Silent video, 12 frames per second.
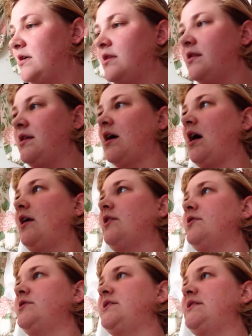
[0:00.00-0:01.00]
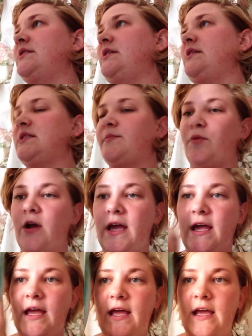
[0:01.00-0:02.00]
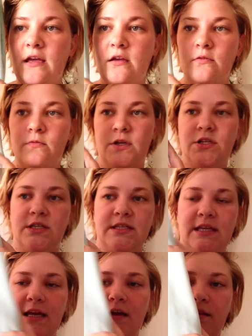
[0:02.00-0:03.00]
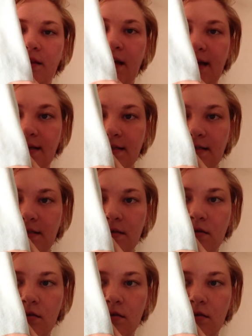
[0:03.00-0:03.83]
the color Sea Spray, which is like a light